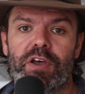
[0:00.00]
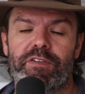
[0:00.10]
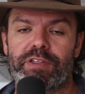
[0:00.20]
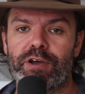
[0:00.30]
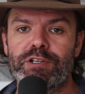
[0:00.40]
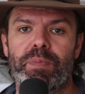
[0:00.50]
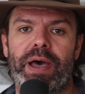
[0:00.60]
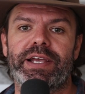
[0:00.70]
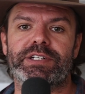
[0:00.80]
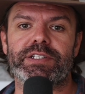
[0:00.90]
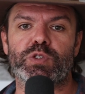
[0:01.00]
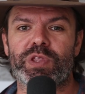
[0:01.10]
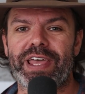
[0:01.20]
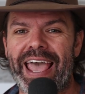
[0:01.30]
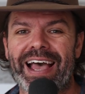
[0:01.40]
for those patients
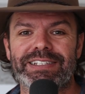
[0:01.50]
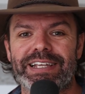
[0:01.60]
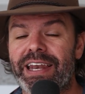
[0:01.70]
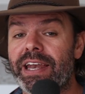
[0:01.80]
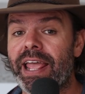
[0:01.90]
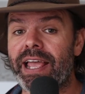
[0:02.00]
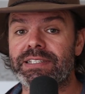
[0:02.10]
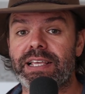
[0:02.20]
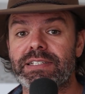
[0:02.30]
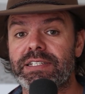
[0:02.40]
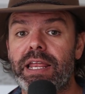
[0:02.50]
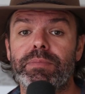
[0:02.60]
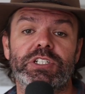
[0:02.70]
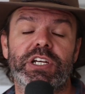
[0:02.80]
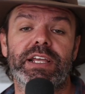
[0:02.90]
with outdated AirSense 10
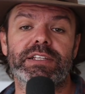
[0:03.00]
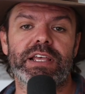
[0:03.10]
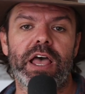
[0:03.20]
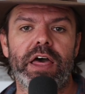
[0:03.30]
machines